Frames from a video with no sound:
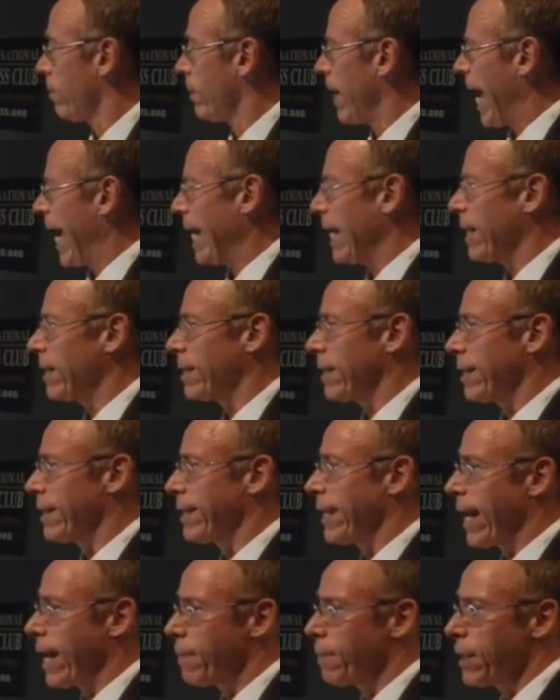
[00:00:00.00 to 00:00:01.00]
And he
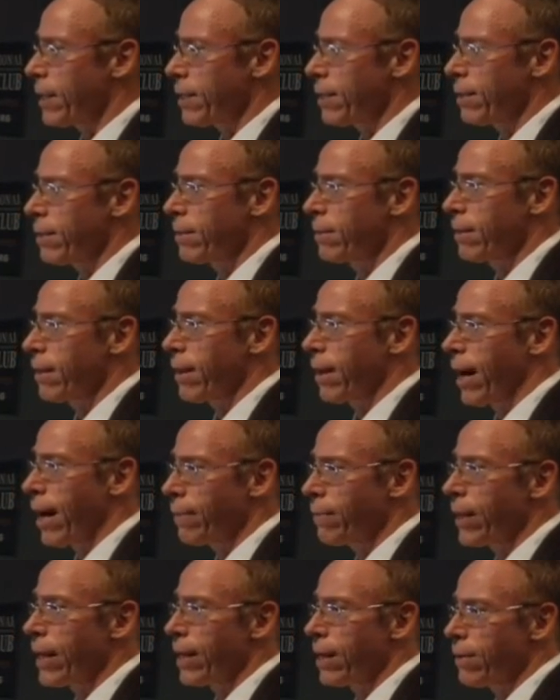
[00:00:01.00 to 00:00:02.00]
said, damn it,
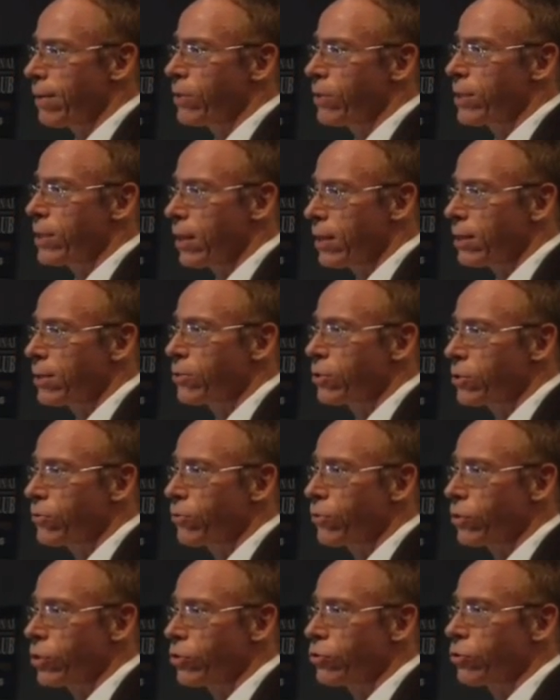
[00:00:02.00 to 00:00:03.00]
I'm the head of intelligence
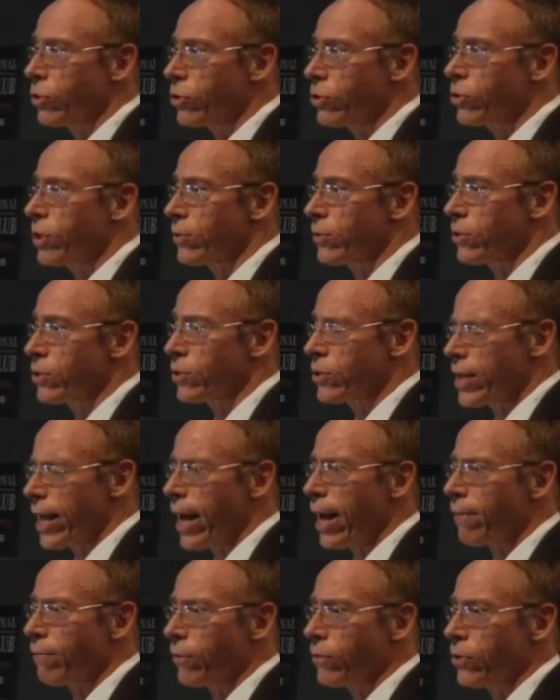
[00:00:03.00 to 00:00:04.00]
for the Joint Chiefs of
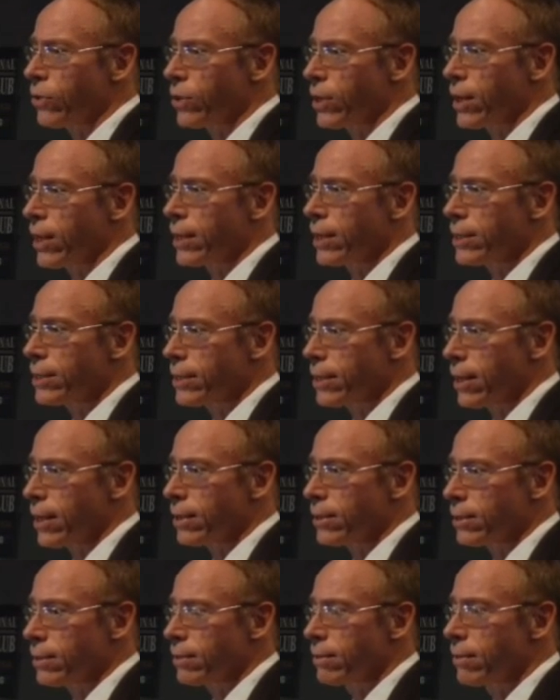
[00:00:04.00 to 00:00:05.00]
Staff of the United
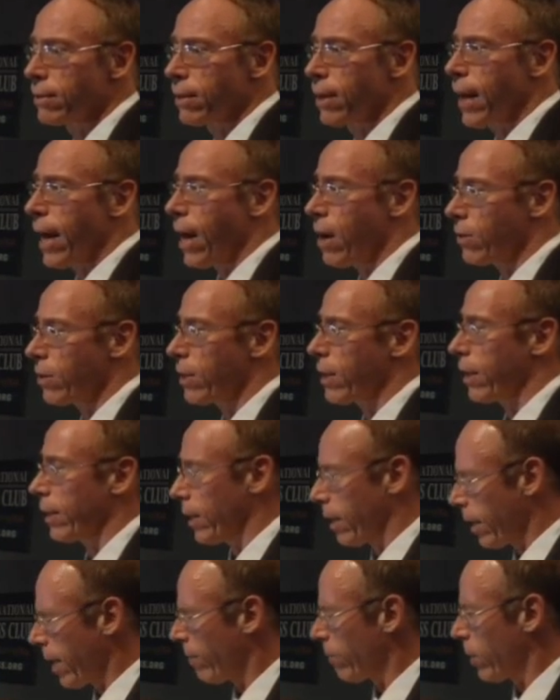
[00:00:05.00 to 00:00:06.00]
States. How can I
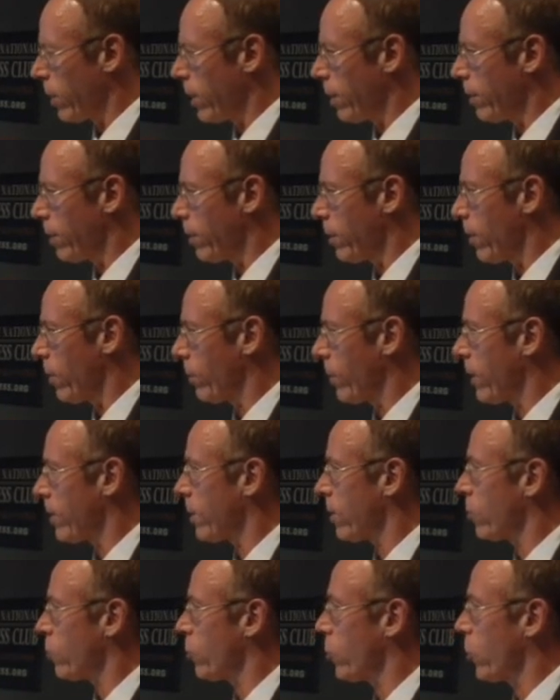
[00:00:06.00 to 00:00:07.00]
not have a need to know? They
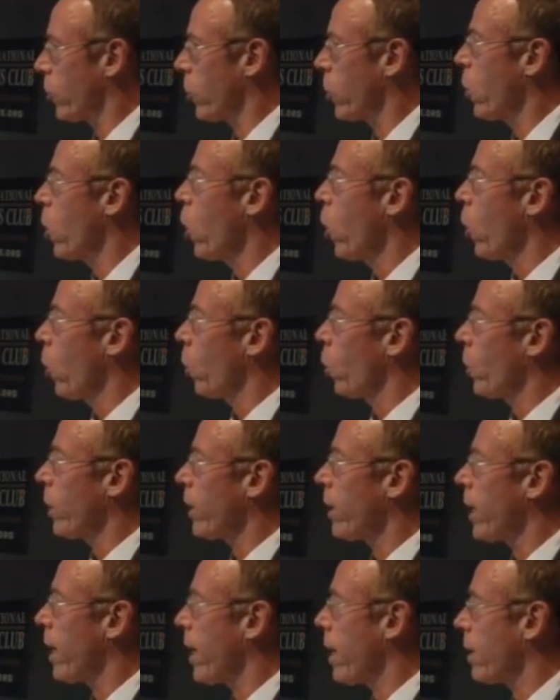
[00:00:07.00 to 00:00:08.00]
said, sir, we
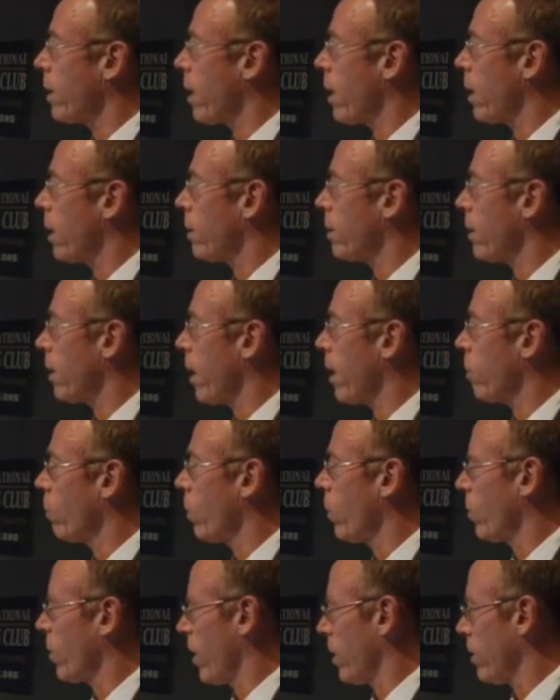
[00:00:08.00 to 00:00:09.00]
cannot and
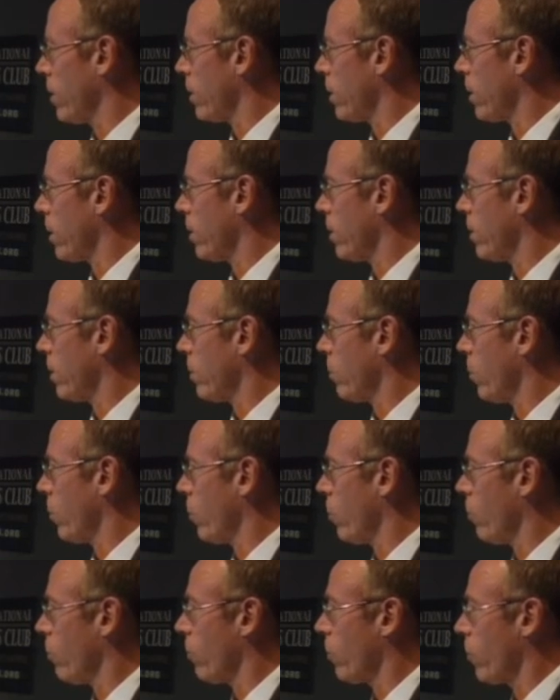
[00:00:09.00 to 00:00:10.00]
will not discuss this
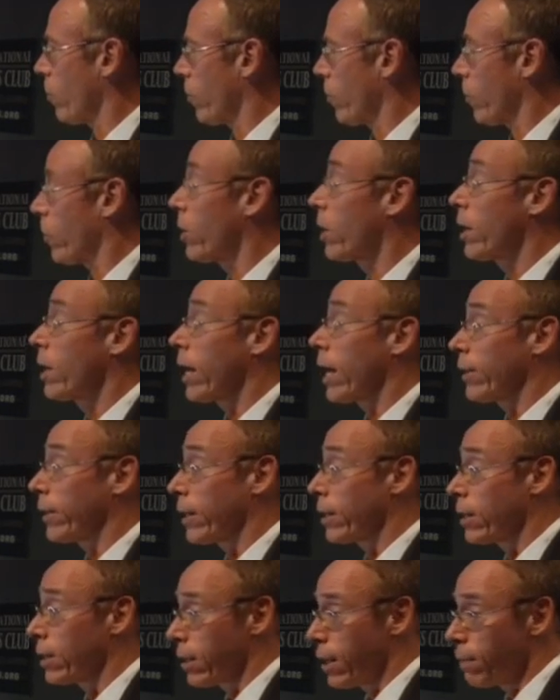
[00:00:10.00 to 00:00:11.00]
with you further. And
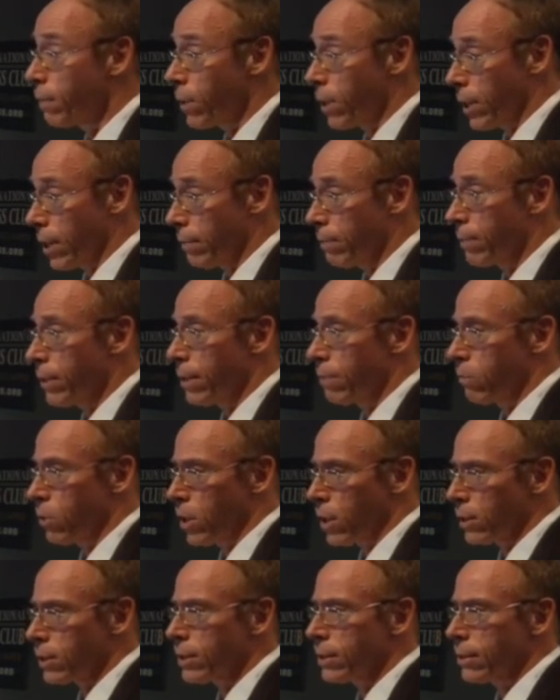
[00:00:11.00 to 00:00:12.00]
they hung up on him and
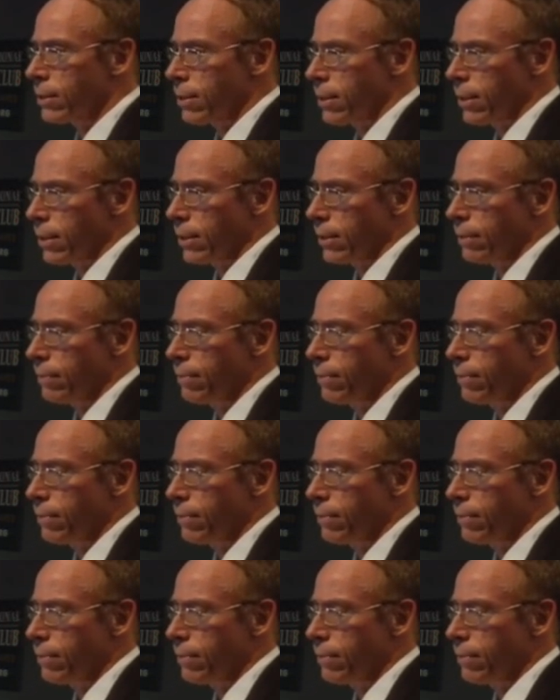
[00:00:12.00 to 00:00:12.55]
blocked his line.